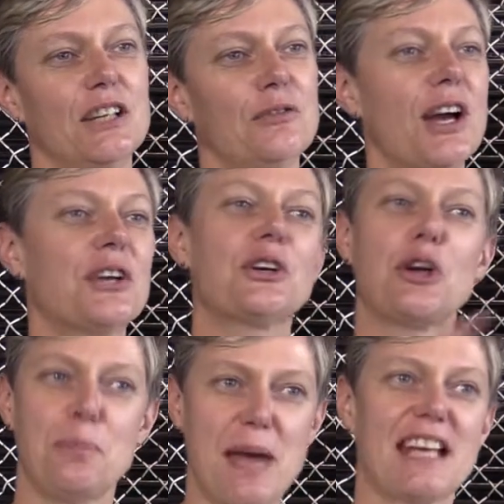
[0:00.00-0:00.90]
If I could
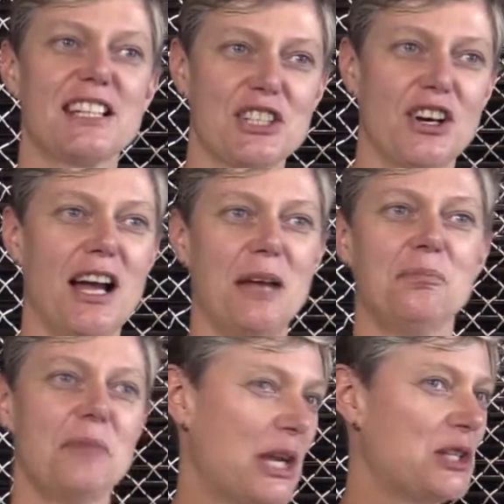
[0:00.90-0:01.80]
go back in
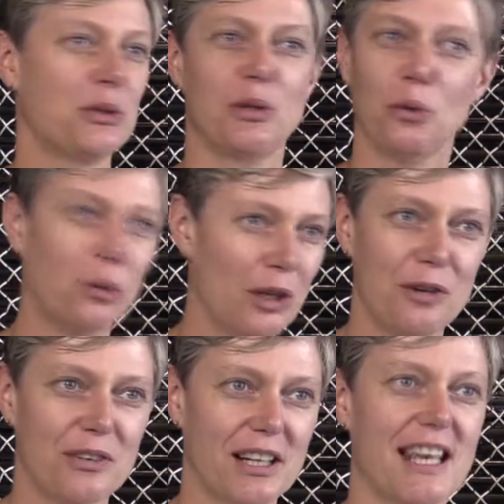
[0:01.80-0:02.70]
time and do it all
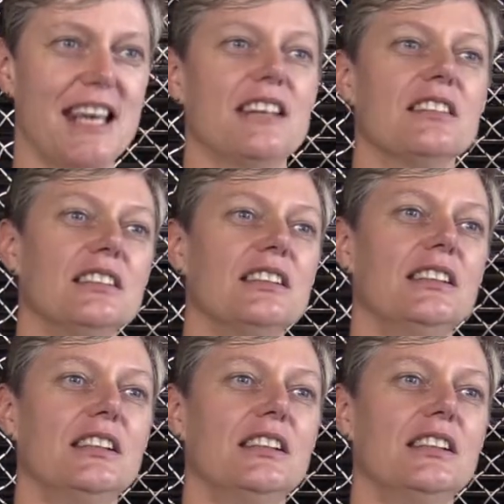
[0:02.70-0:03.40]
over again,